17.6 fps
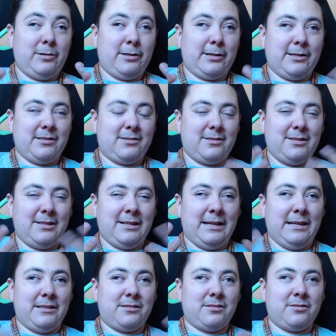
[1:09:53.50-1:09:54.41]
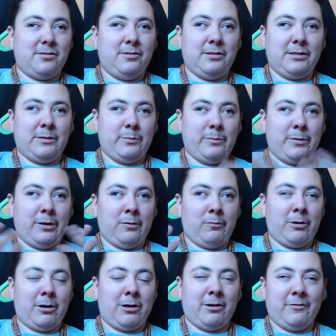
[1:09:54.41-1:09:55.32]
see it, so you can be
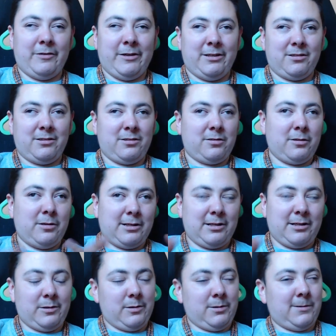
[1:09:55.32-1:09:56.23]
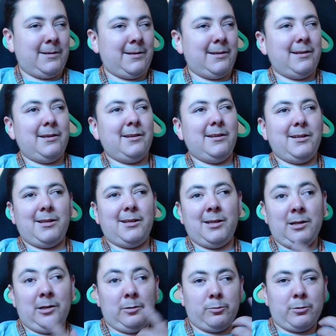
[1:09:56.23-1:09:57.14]
aware of it, so you can,
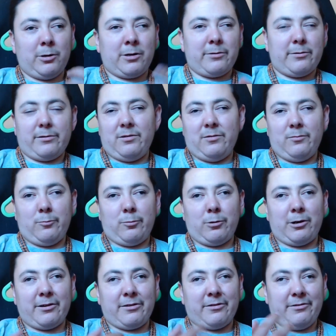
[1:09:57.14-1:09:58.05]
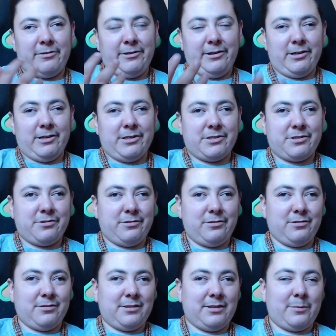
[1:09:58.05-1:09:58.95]
work through your
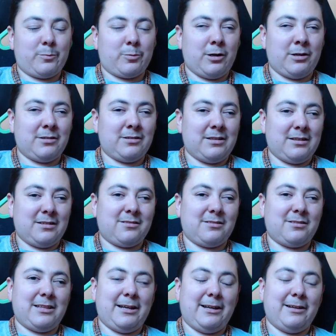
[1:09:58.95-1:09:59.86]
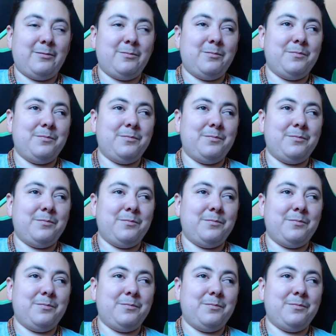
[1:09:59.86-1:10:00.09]
issues and process them.